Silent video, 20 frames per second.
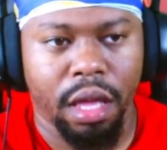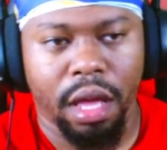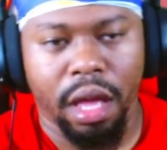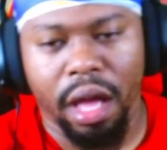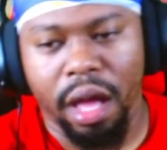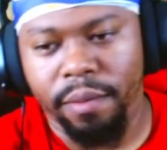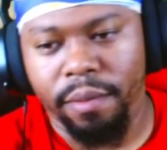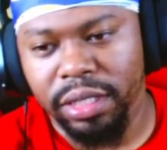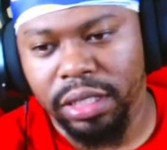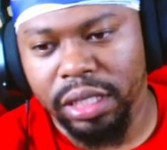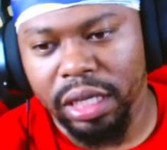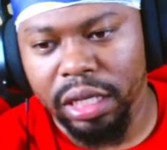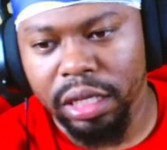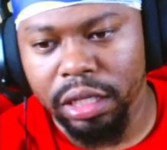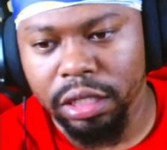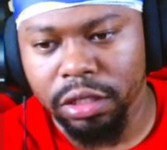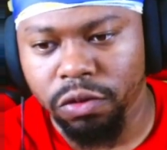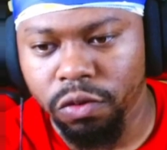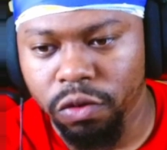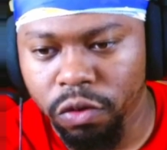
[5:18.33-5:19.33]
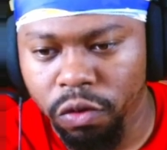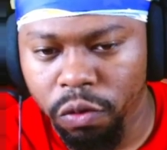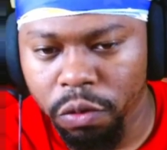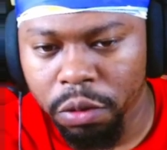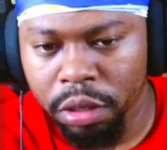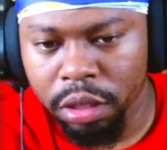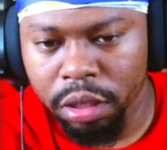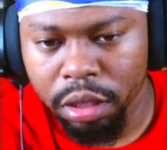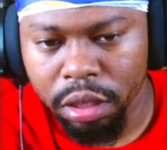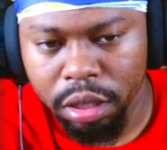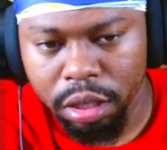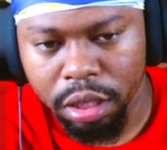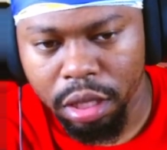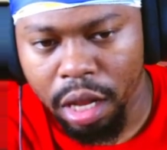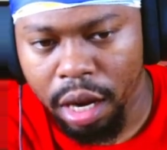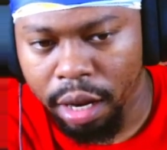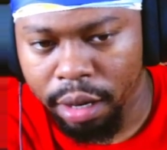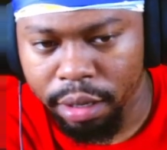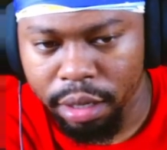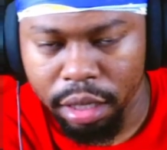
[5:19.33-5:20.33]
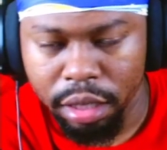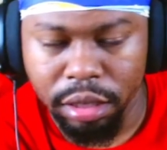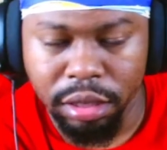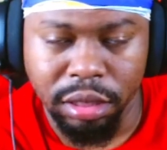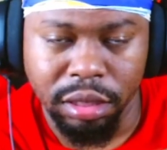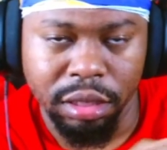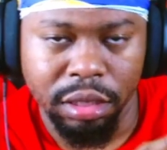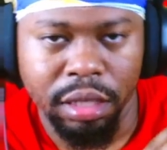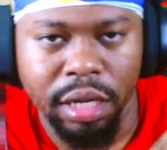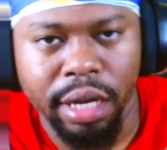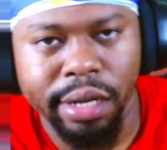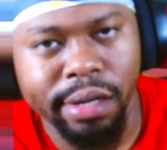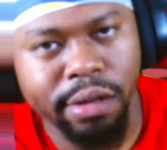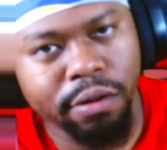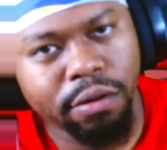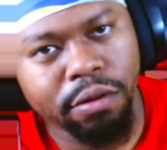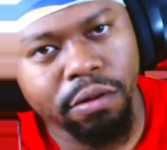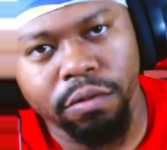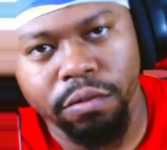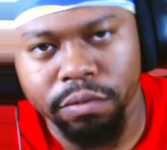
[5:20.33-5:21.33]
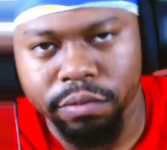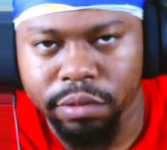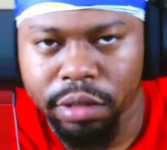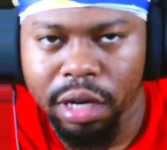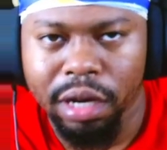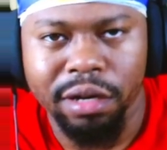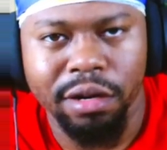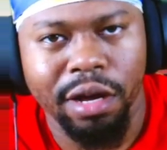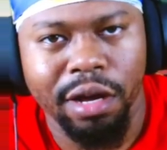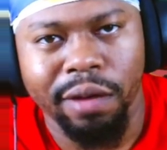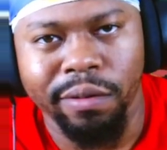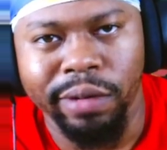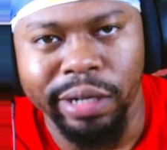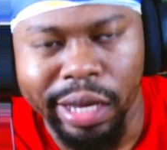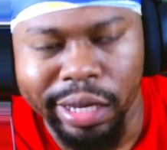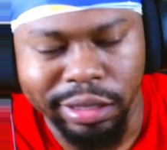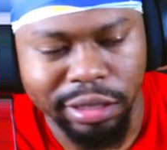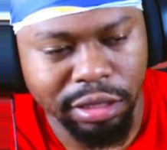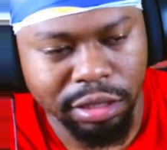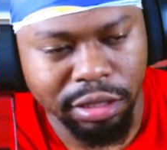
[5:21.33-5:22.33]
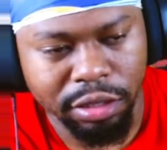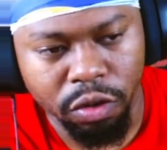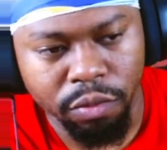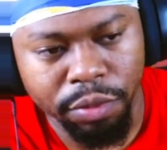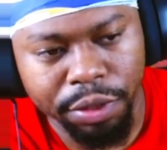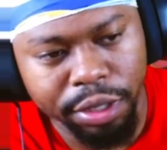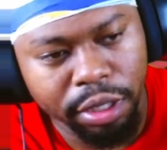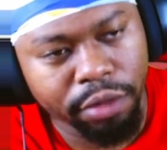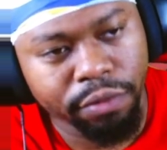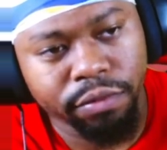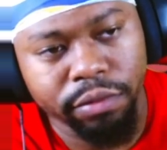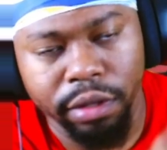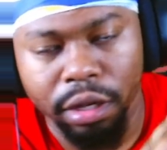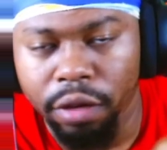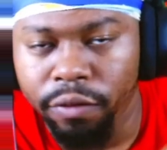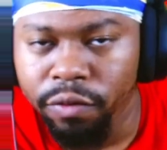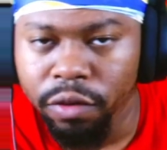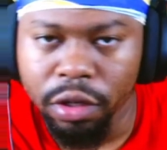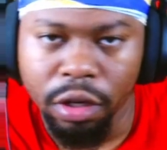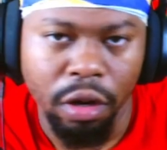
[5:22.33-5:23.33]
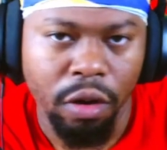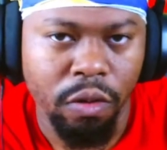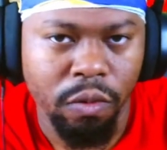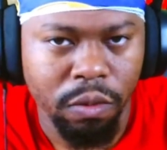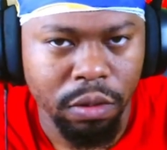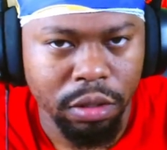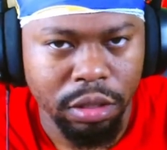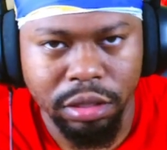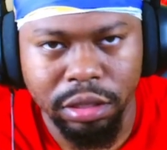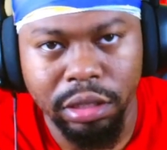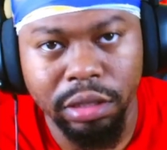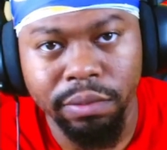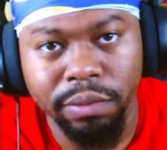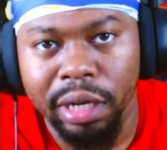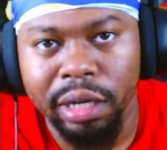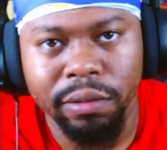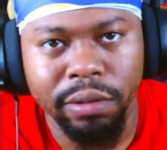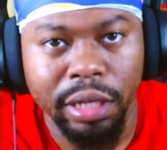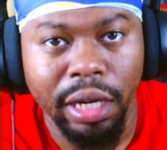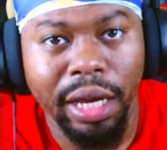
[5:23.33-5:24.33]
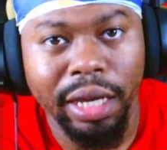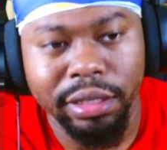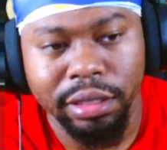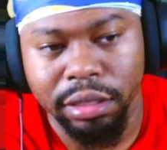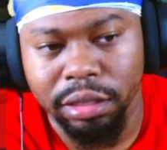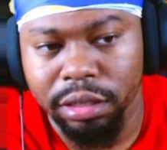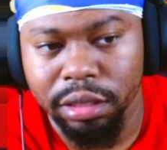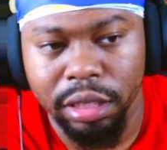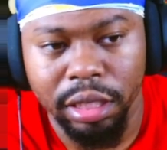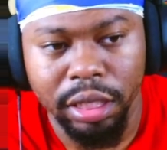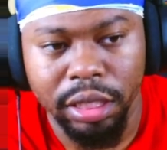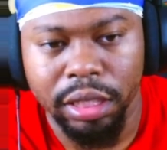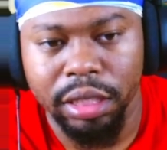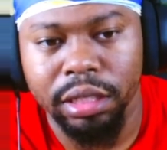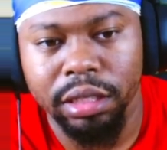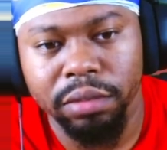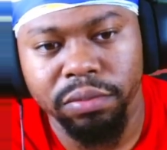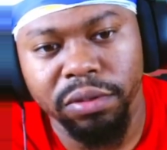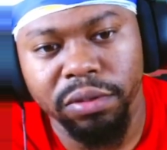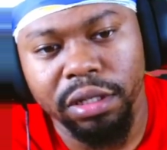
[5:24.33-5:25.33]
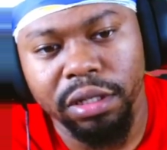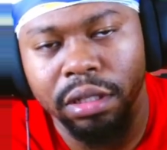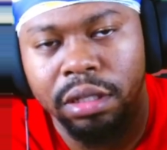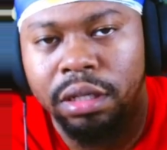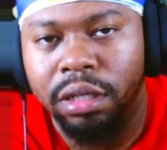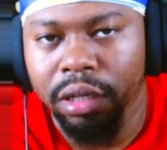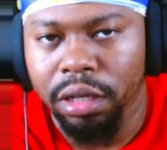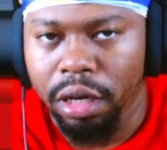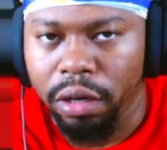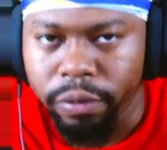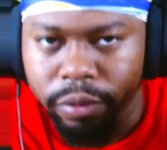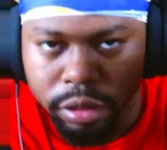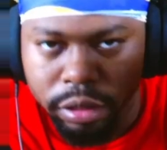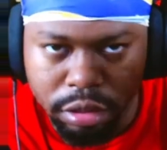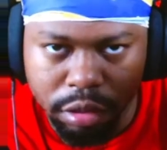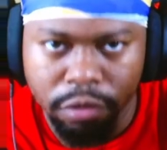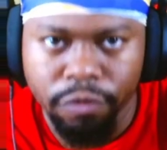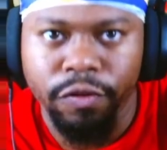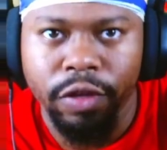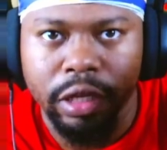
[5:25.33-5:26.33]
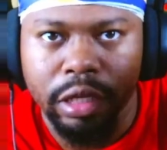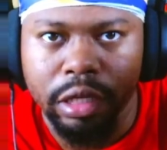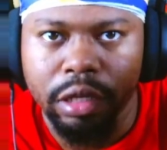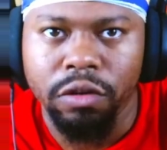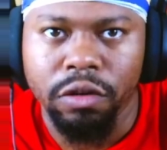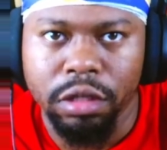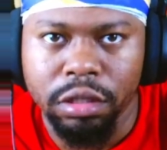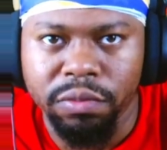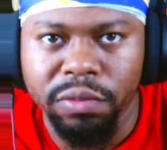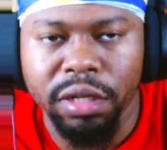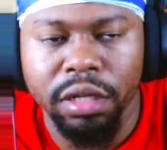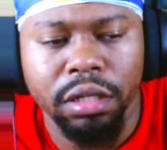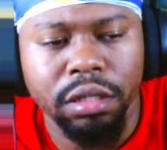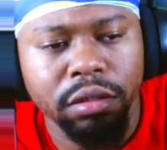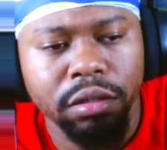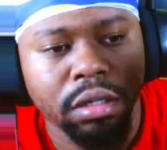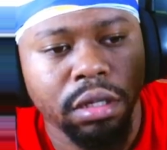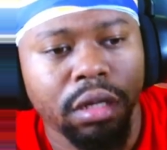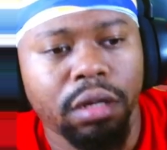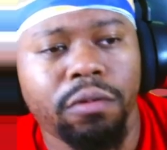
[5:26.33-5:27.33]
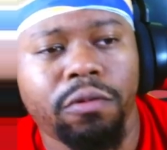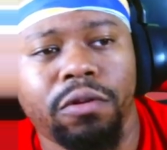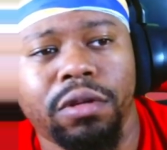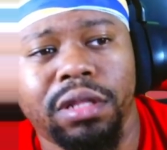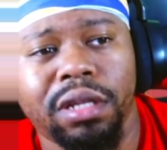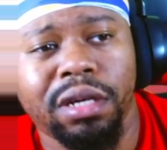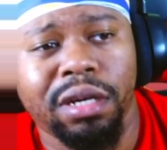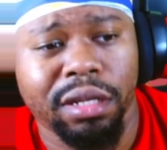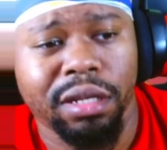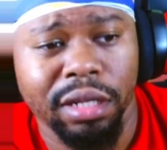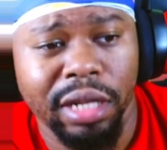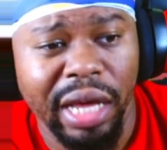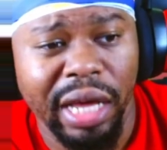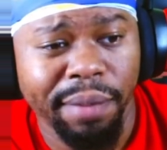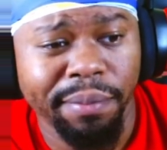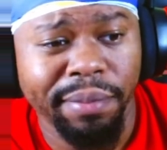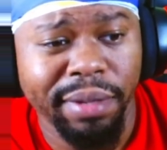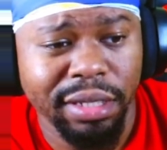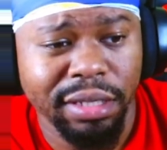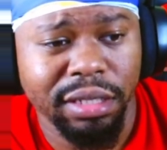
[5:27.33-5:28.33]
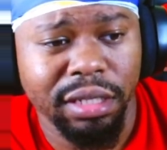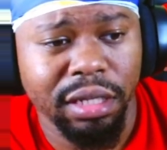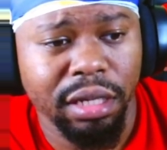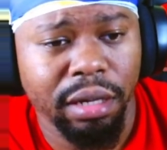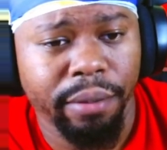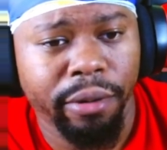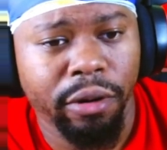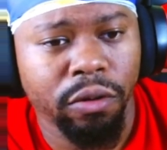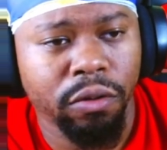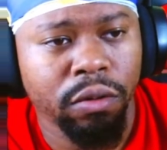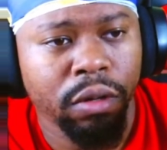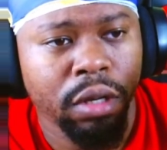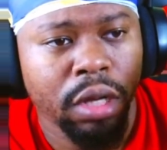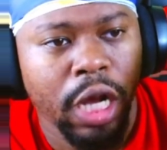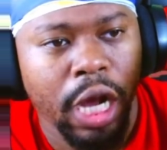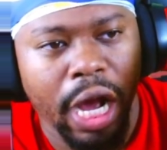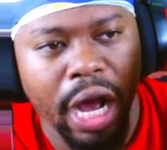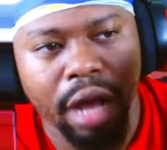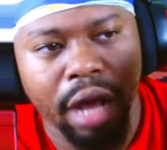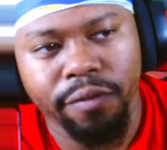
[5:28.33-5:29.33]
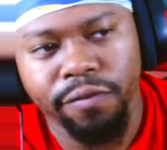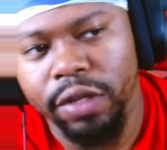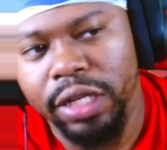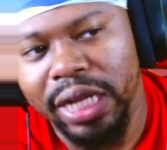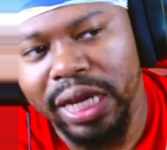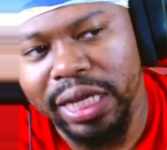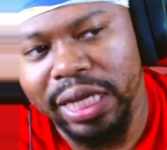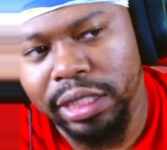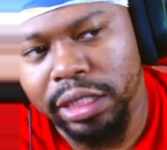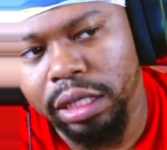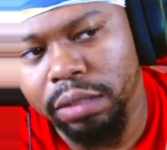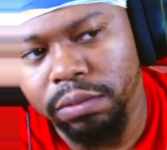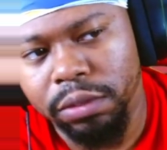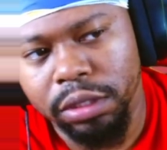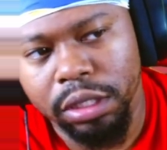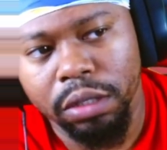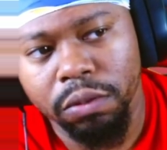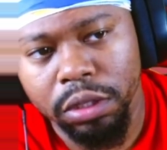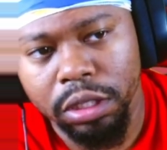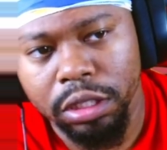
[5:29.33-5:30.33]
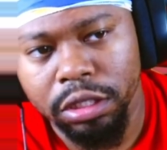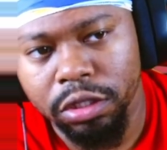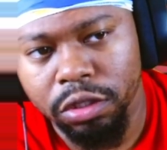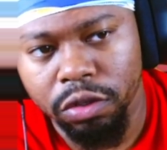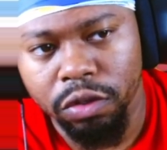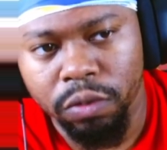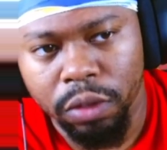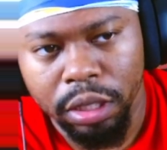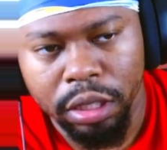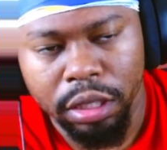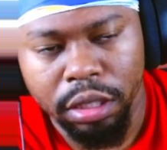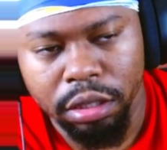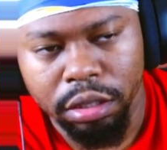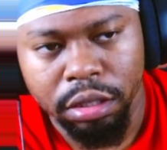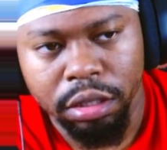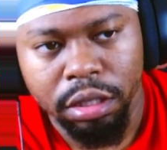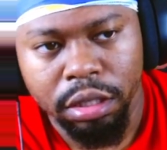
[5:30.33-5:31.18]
I'm gonna say this real quick. Listen, I know y'all know how reactions go, bro. If you don't want to see my reaction to any of this, bro, original video is below. With that being said, bro, I feel like something's up with this dude right here.